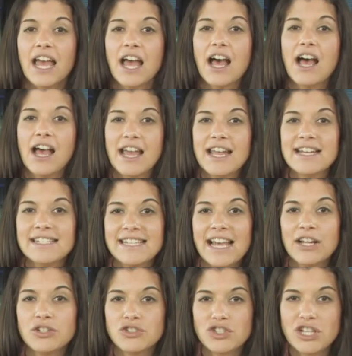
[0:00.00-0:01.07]
Uh,
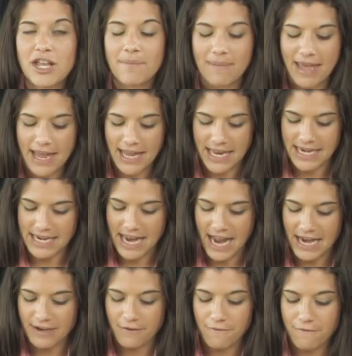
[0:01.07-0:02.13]
Intel G M A
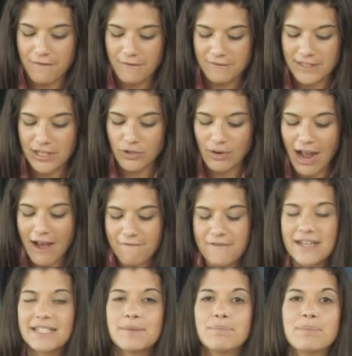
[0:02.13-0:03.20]
nine fifty
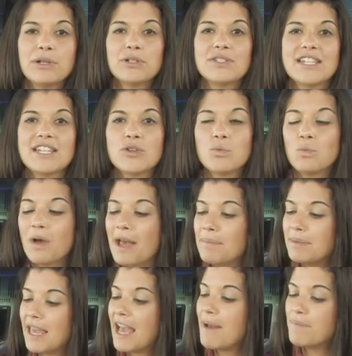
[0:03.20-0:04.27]
graphics, built-in
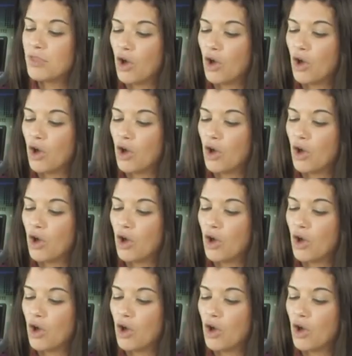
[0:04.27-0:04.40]
webcam.